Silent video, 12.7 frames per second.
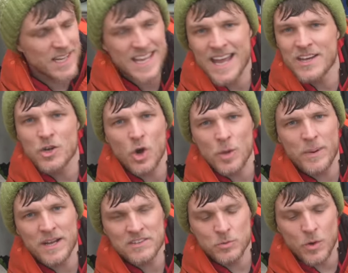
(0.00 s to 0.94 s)
again going
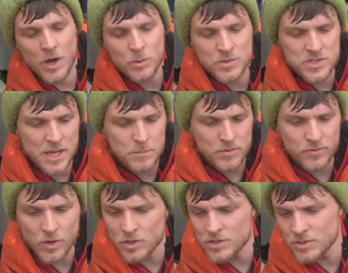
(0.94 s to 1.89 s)
back to what I was saying
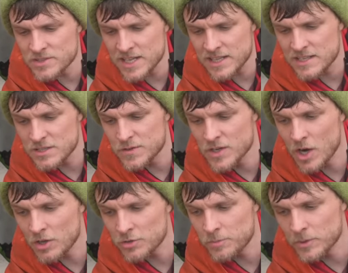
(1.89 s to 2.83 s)
before, don't take this for
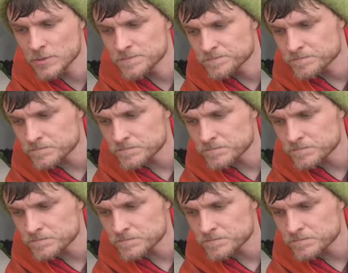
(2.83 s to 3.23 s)
gospel,